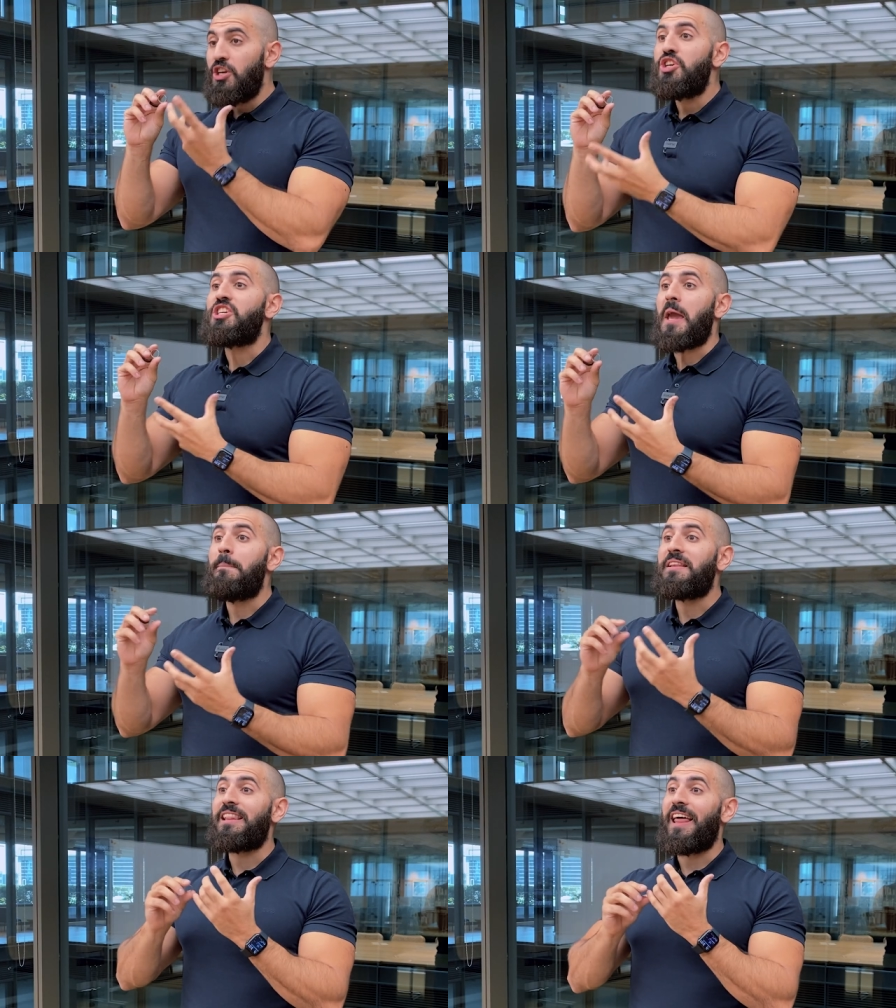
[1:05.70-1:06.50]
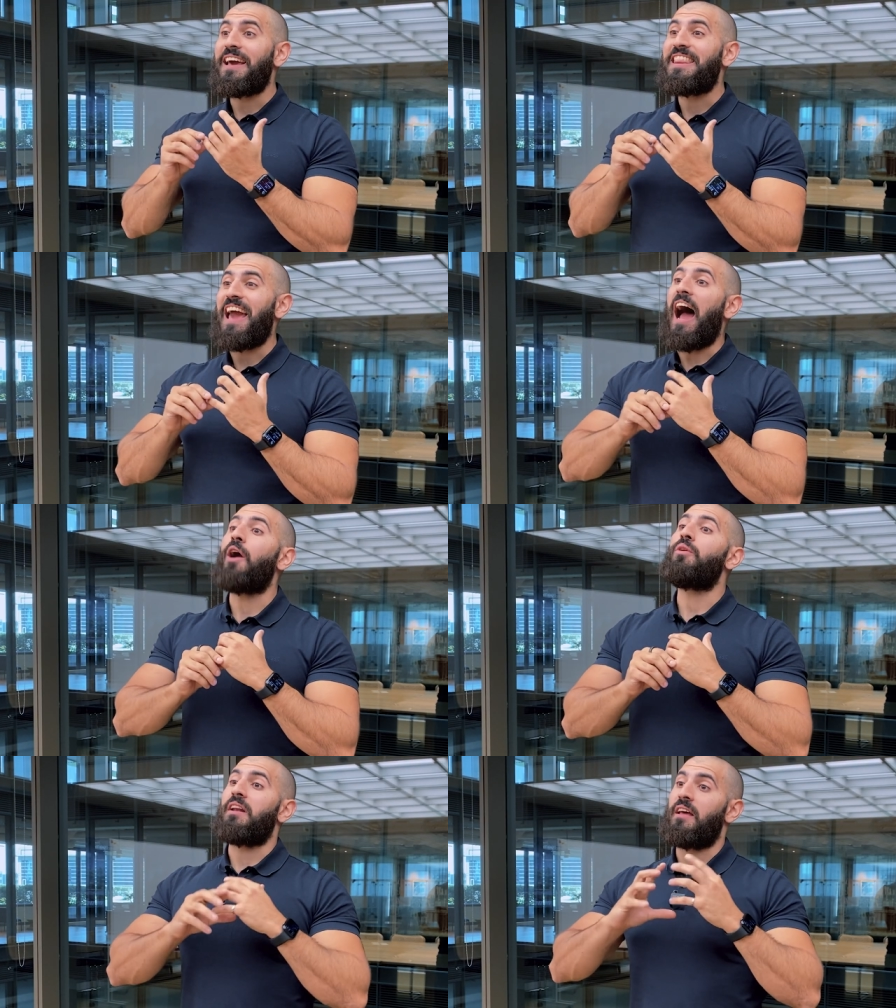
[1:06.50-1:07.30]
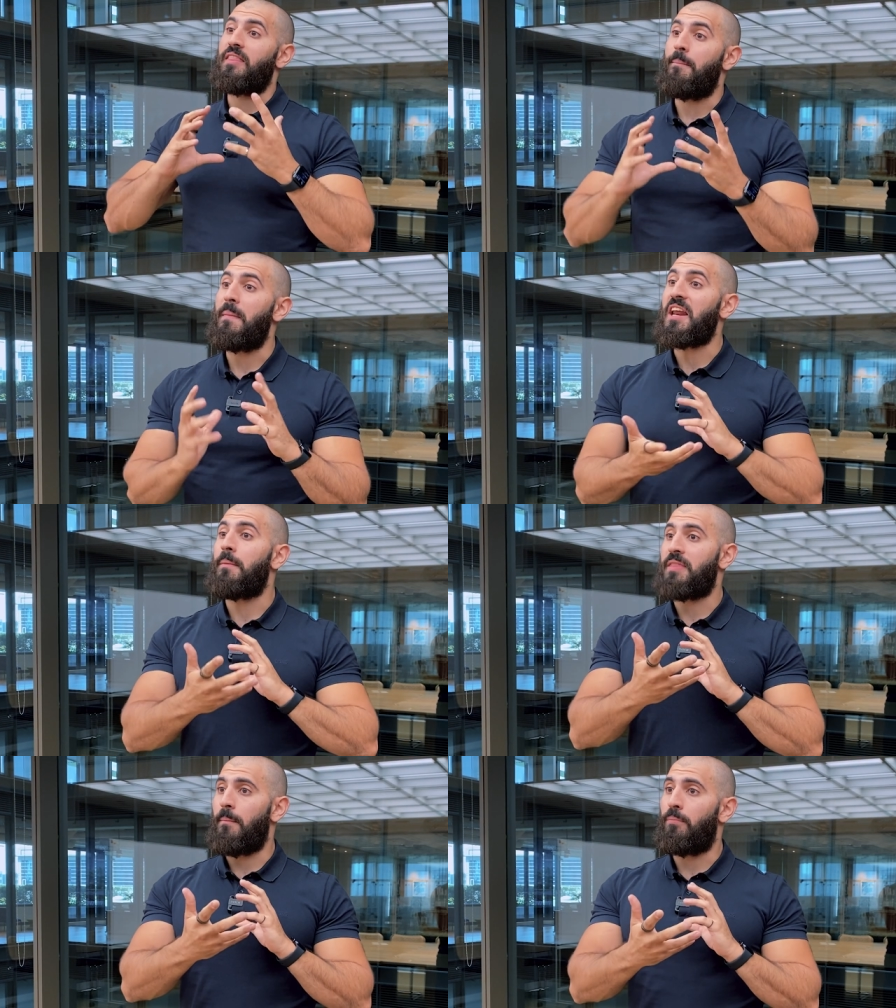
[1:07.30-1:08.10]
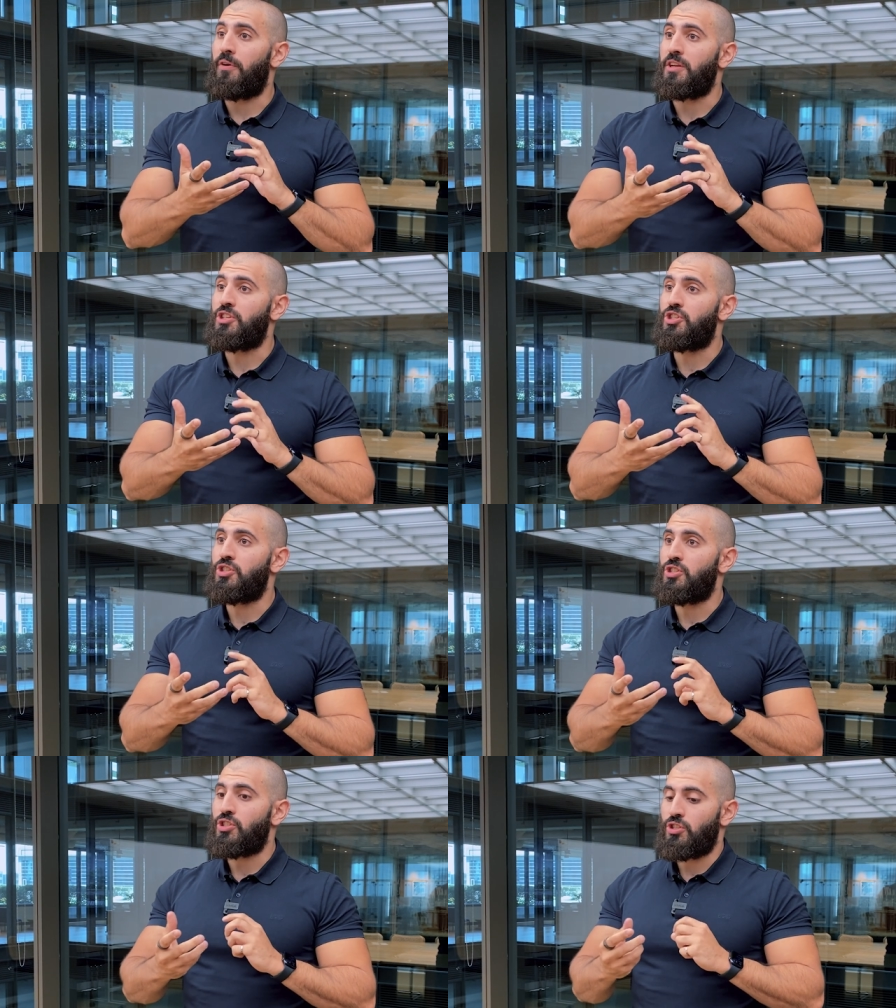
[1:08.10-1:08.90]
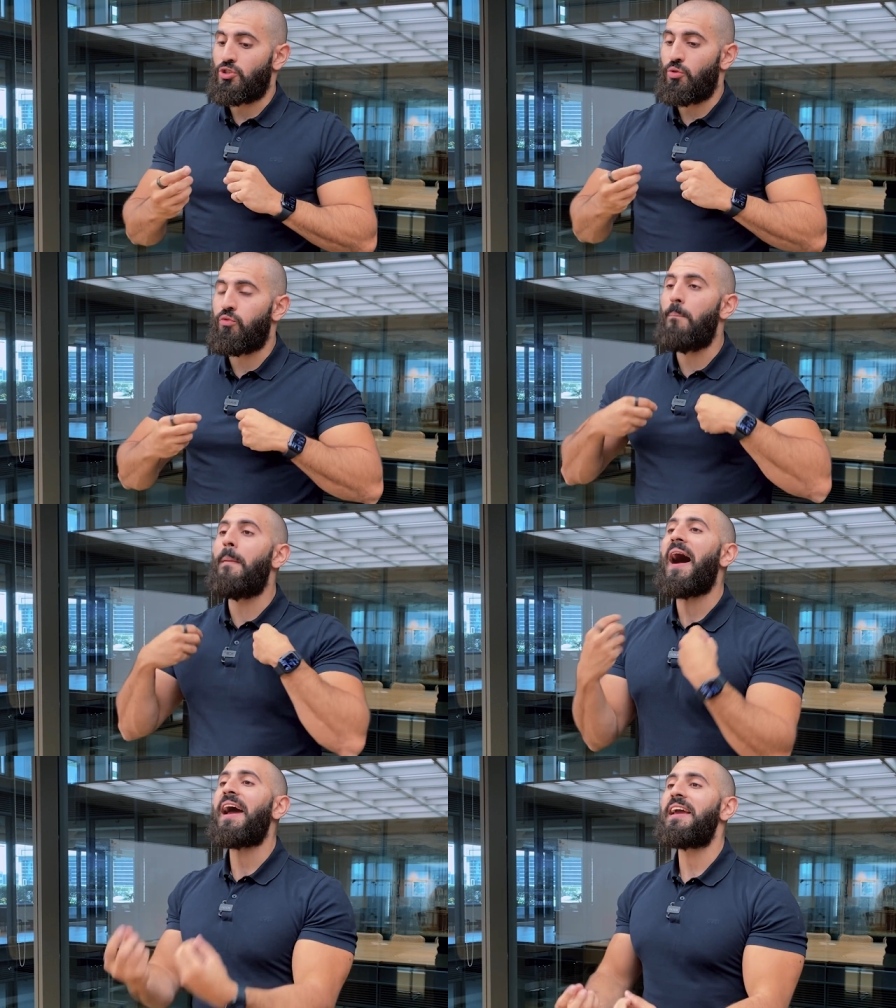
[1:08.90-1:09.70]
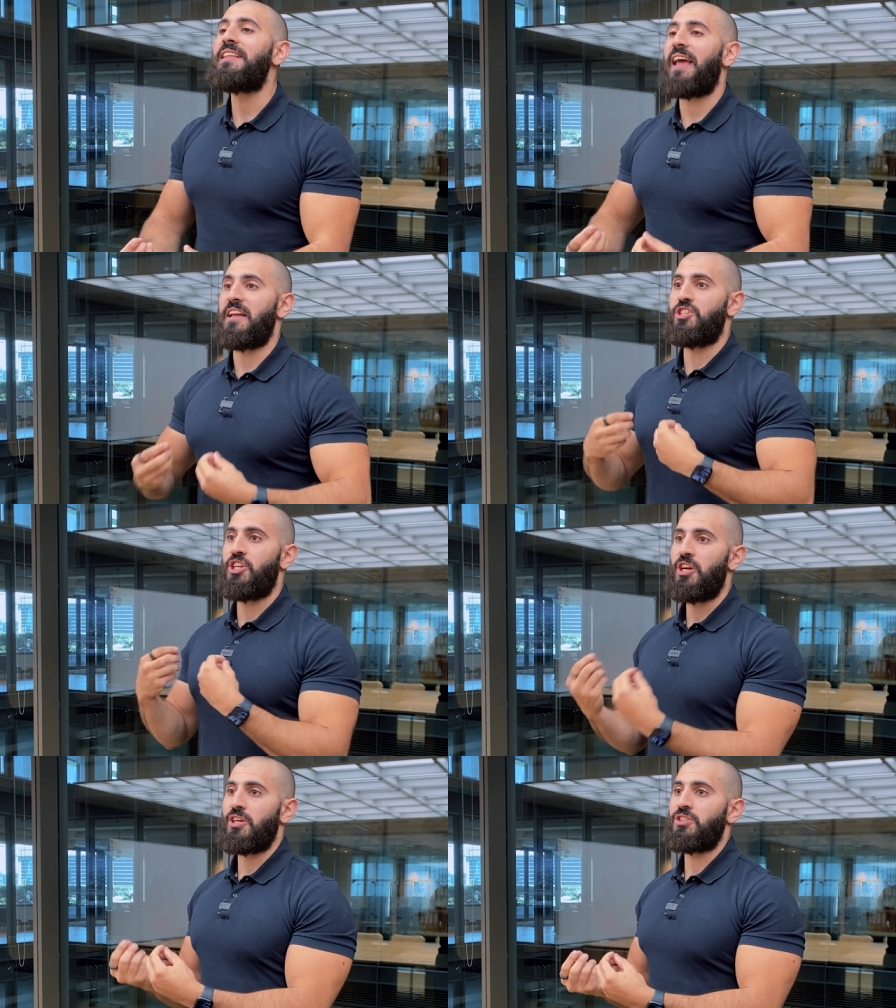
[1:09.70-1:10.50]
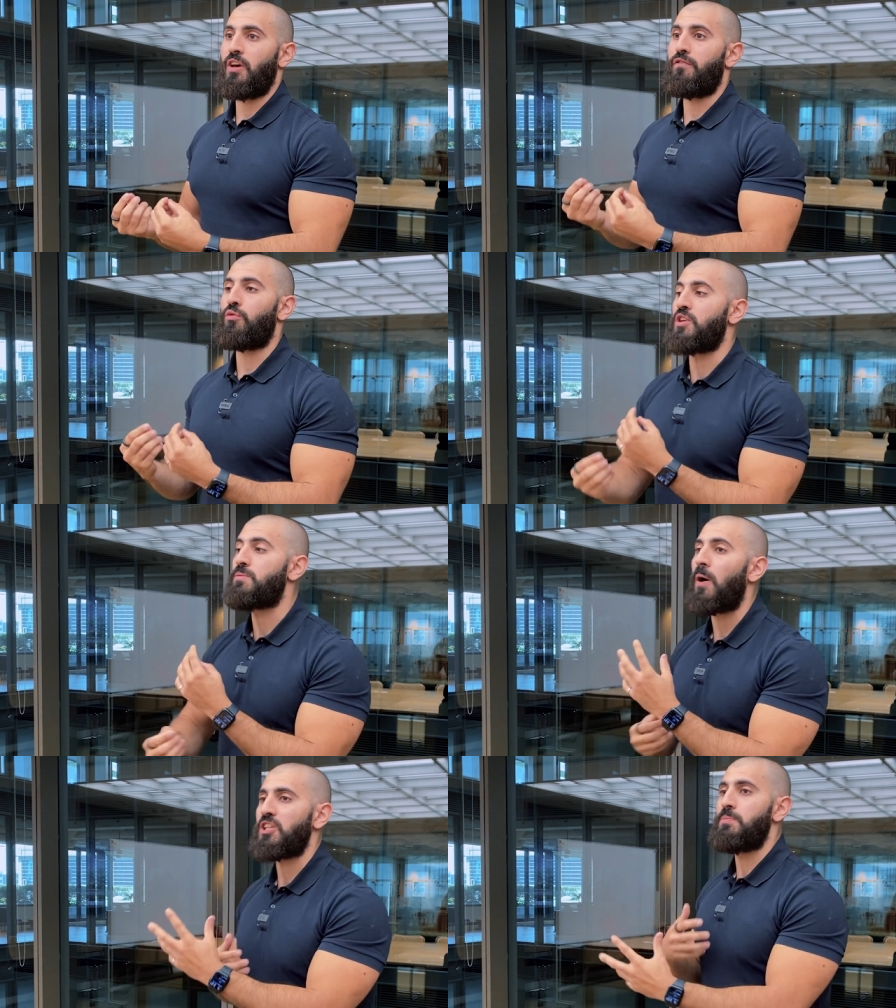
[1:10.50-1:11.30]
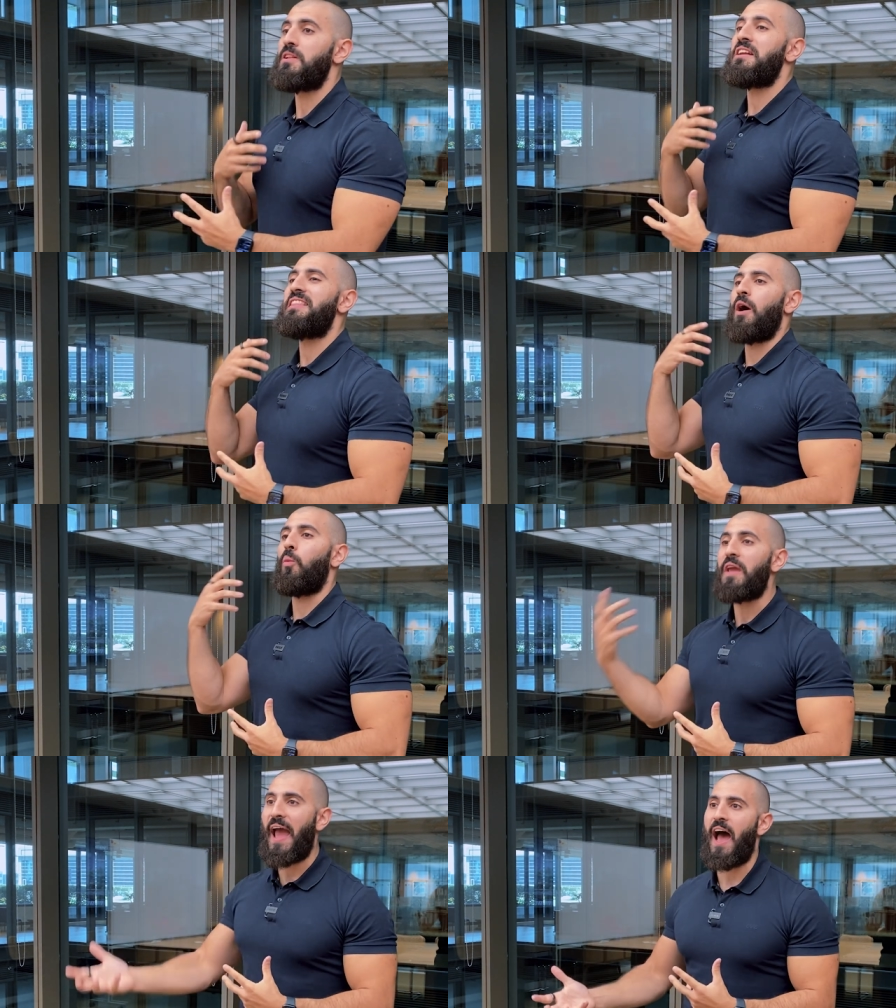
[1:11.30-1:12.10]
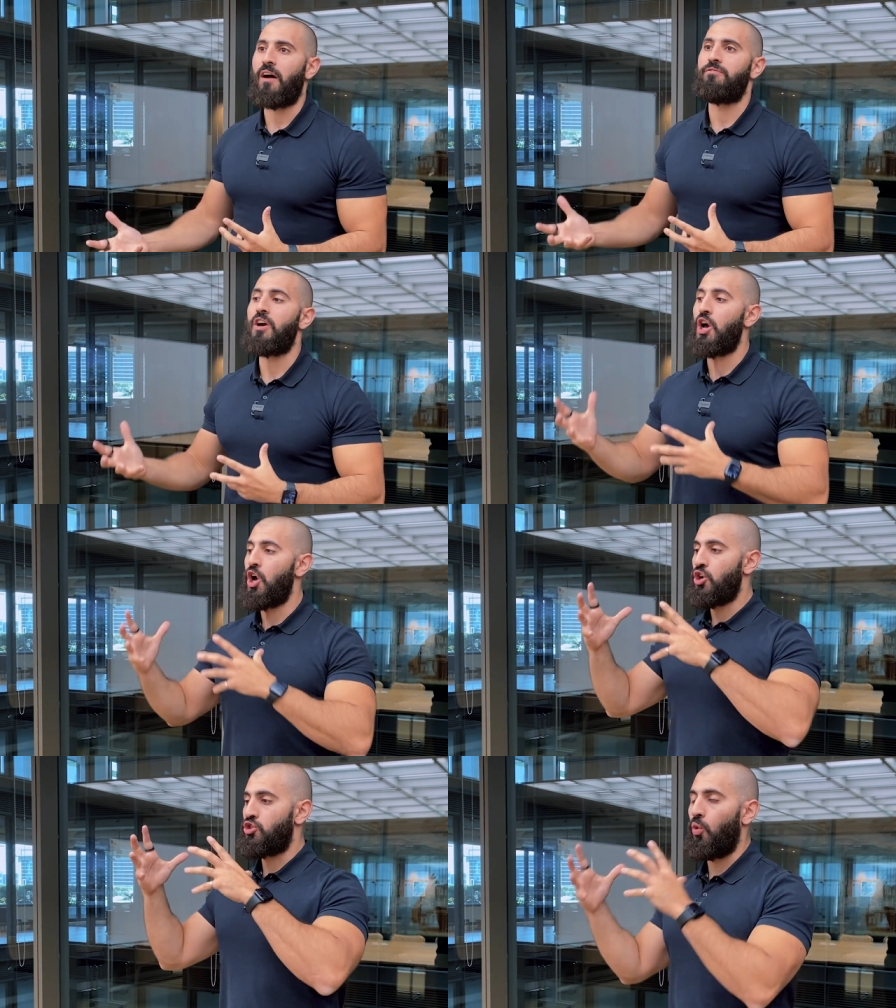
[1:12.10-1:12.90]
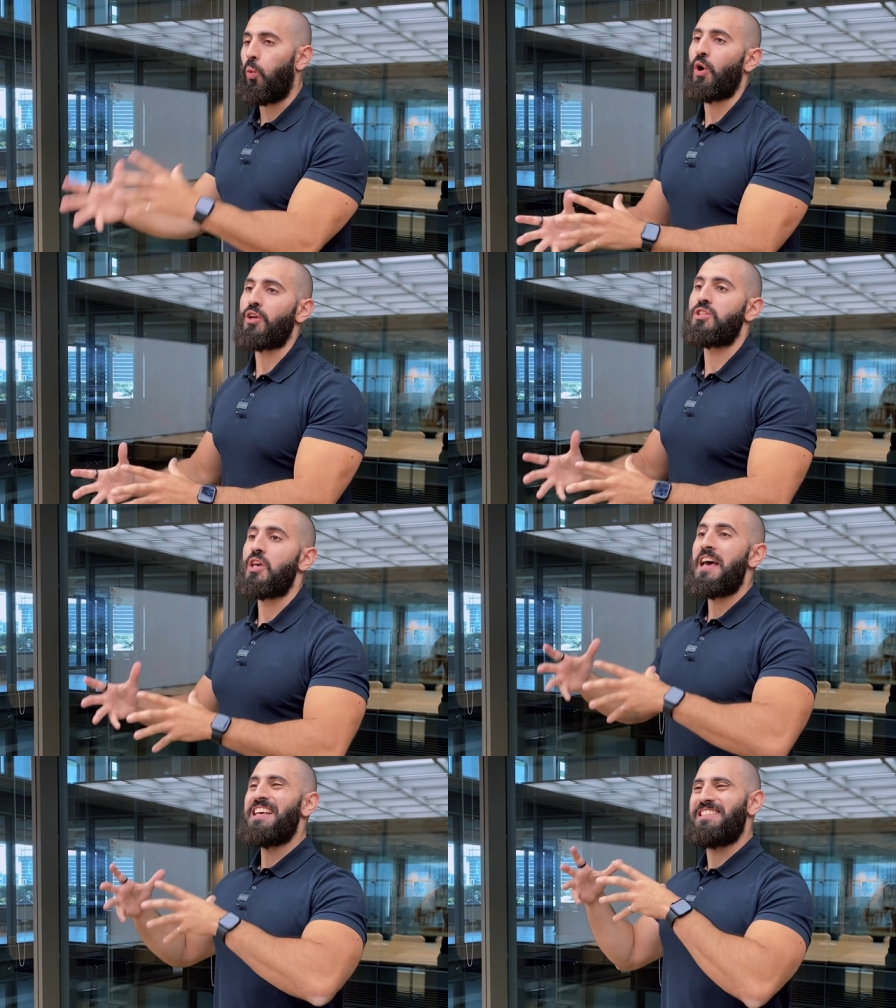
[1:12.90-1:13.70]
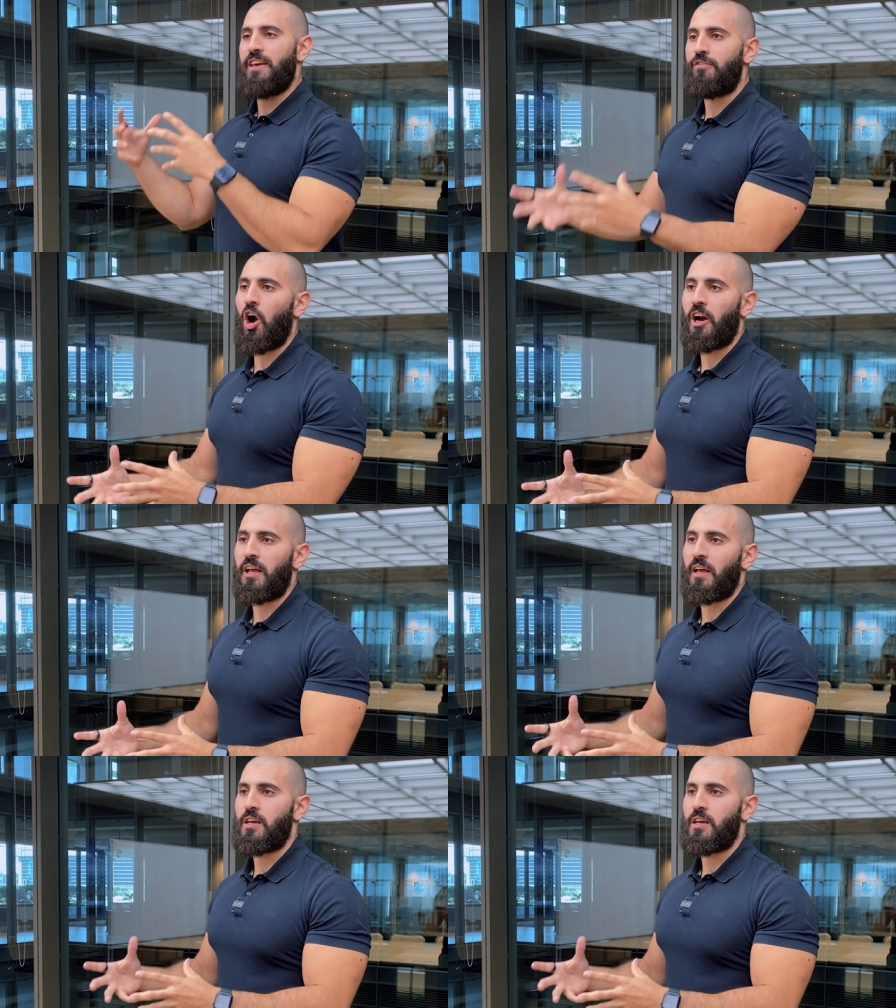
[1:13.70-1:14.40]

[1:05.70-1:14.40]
shaped like the iron that made up that bridge, to remind engineers of the responsibility that we have towards safeguarding